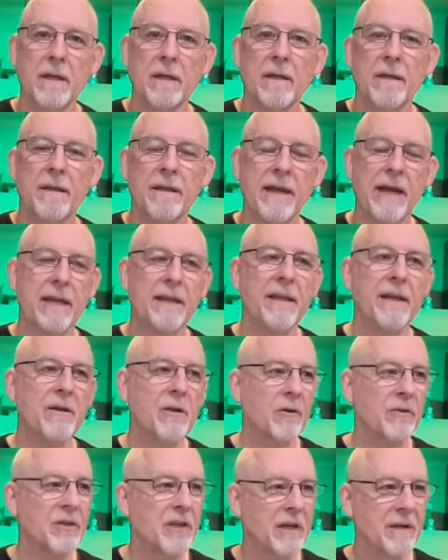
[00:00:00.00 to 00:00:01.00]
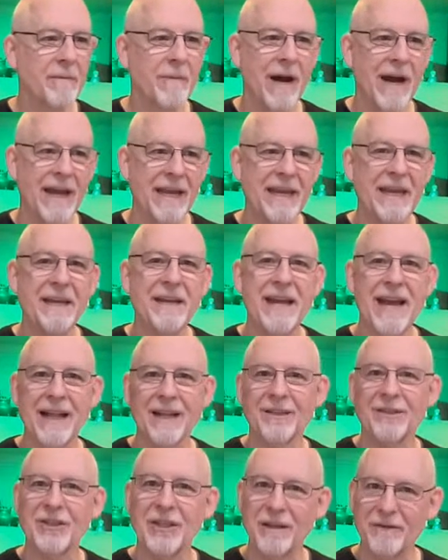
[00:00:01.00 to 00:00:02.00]
That goes into my
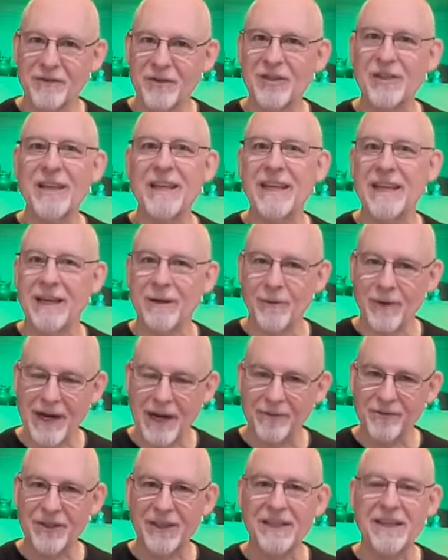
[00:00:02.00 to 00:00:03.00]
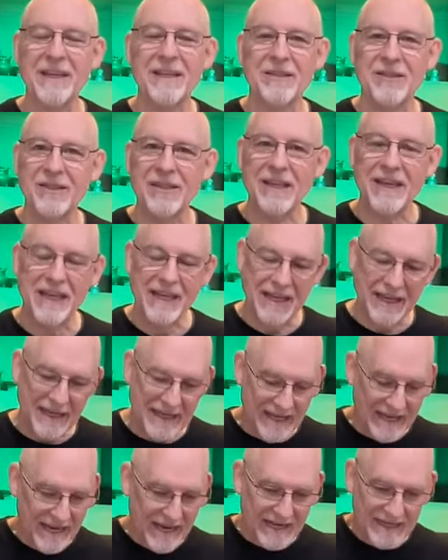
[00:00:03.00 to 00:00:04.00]
analogy of skiing. When I was a kid skiing
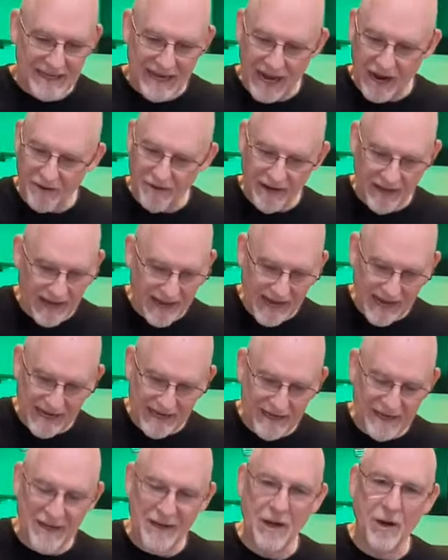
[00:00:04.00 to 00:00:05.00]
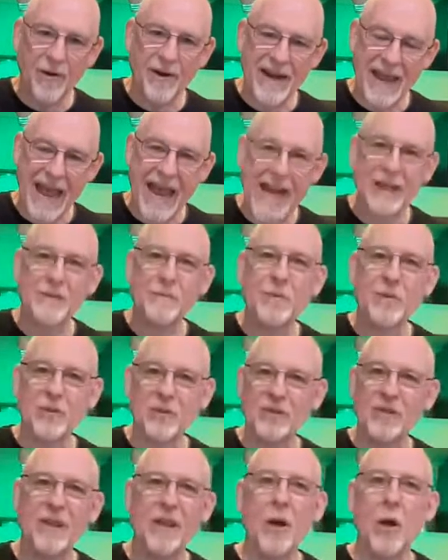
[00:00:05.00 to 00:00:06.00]
down an expert
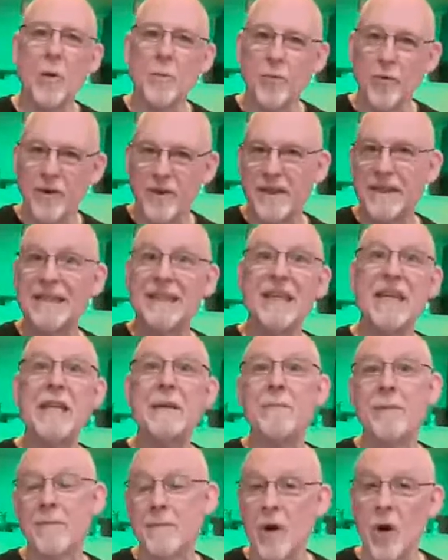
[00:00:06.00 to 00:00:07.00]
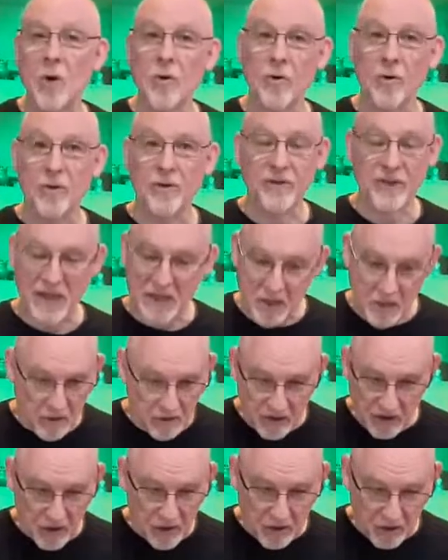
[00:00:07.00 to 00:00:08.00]
slope with deep moguls, and
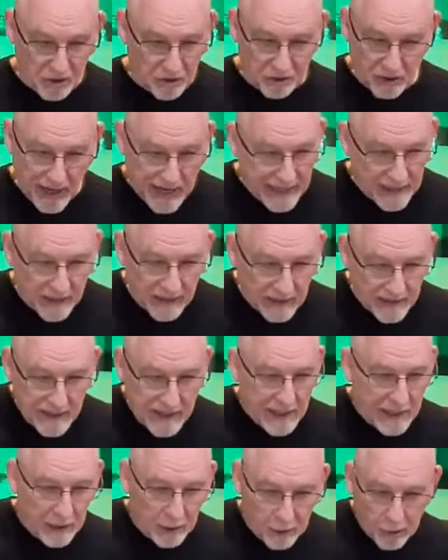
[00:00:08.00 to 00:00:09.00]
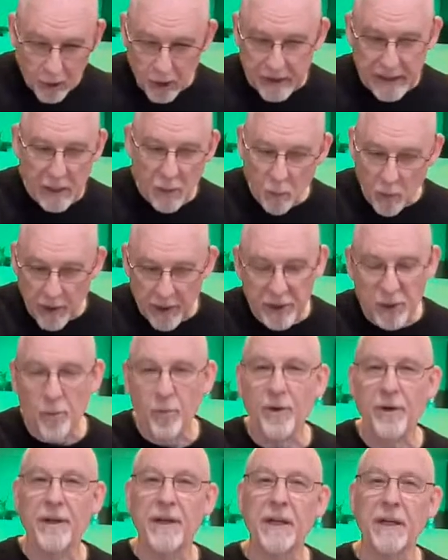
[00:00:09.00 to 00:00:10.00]
you try to look at where you
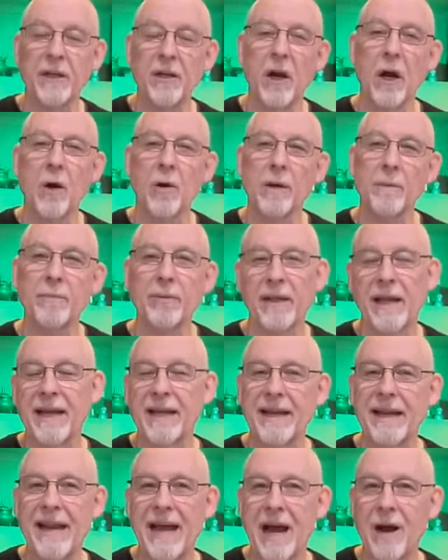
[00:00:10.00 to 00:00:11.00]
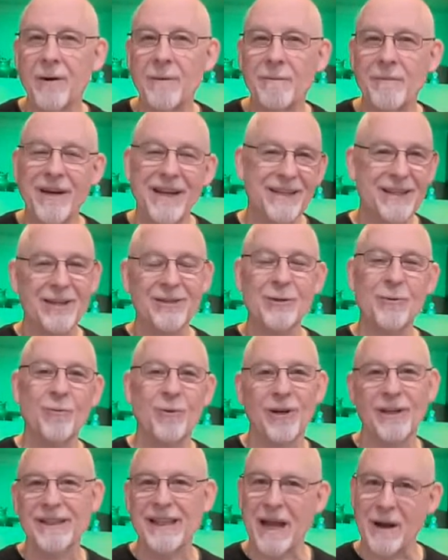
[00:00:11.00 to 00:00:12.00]
were going to go and plan it out, but it doesn't
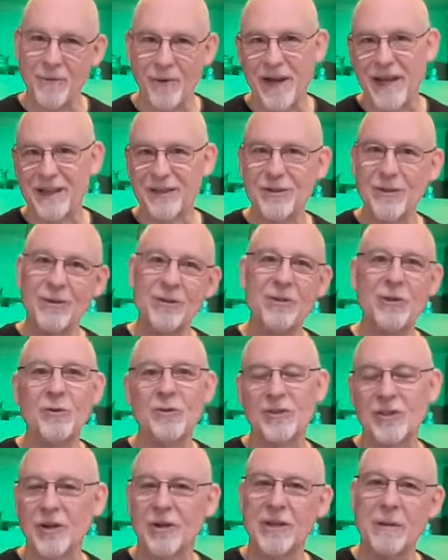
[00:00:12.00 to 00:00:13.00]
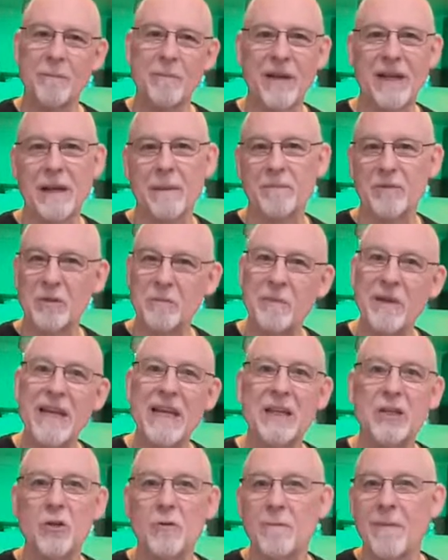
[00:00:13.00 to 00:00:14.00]
work that way. As soon as you start to pick up
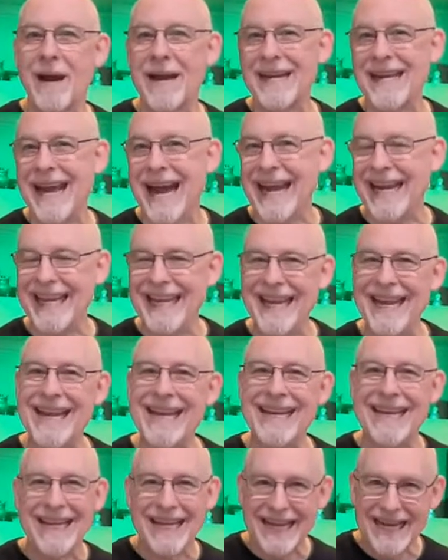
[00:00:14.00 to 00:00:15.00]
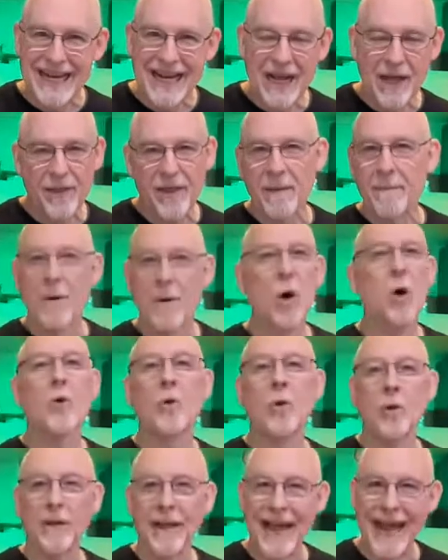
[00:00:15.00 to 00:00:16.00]
speed, you might not hit the
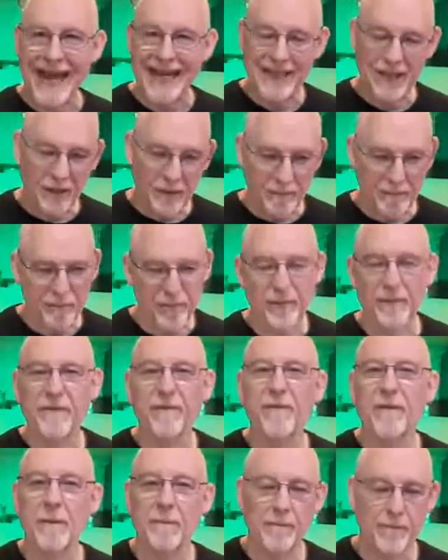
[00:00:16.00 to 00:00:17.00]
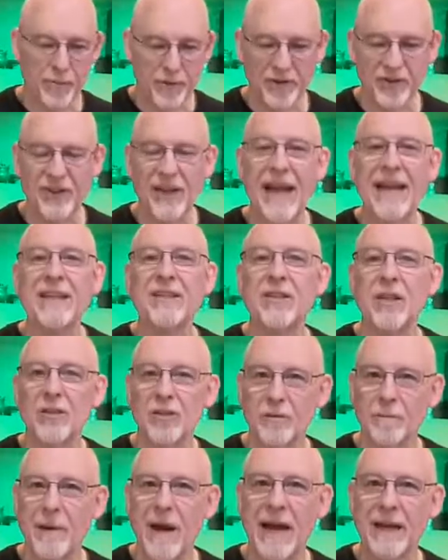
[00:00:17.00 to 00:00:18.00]
mogul at the precise
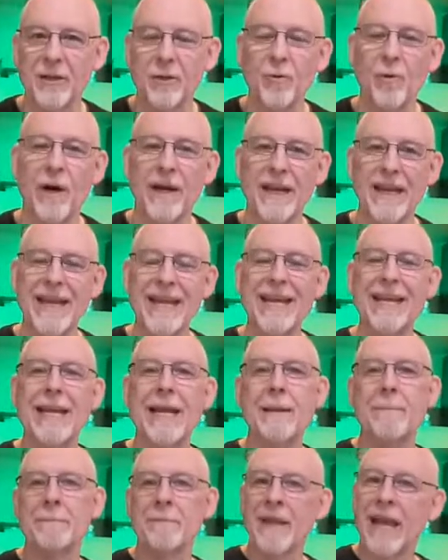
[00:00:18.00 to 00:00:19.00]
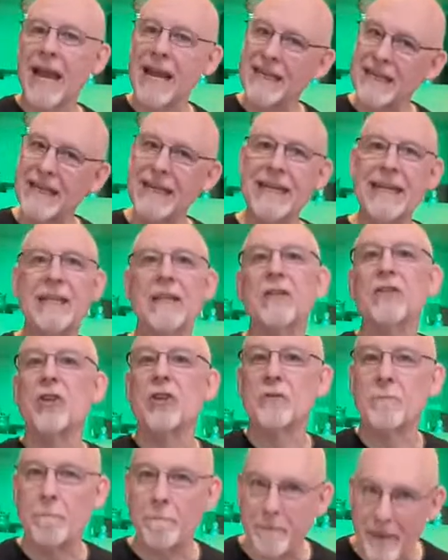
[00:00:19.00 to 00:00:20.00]
spot you want to hit it, and you need to
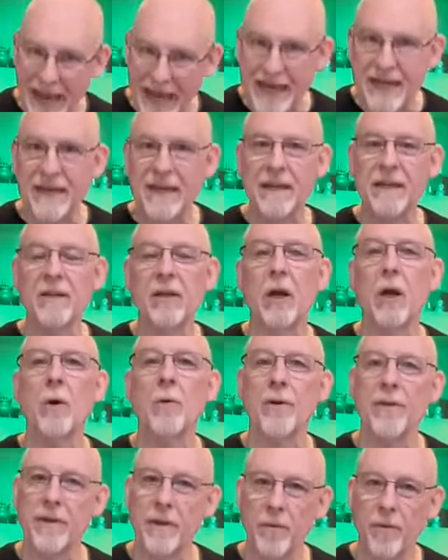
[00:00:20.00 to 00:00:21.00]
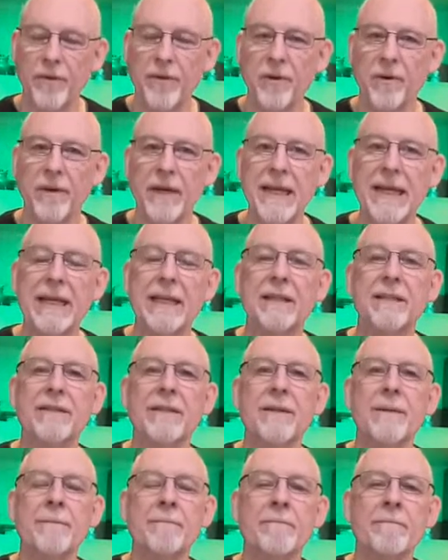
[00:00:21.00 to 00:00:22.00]
just bend and go with it with your knees.
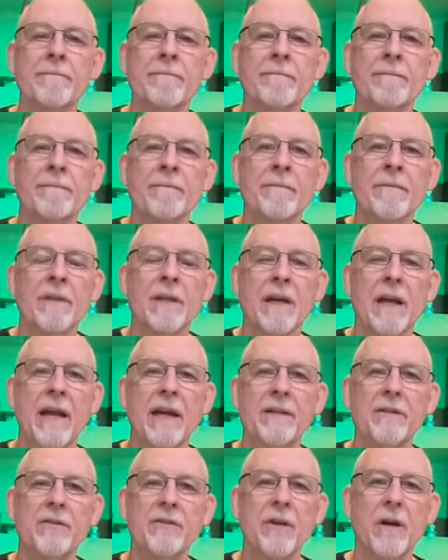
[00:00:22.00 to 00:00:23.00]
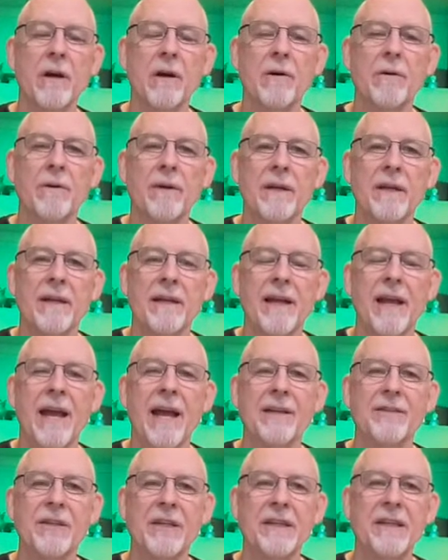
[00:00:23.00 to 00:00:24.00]
And so
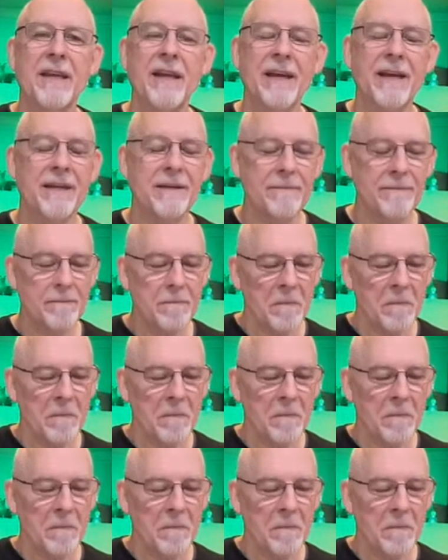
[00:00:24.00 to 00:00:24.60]
as a kid,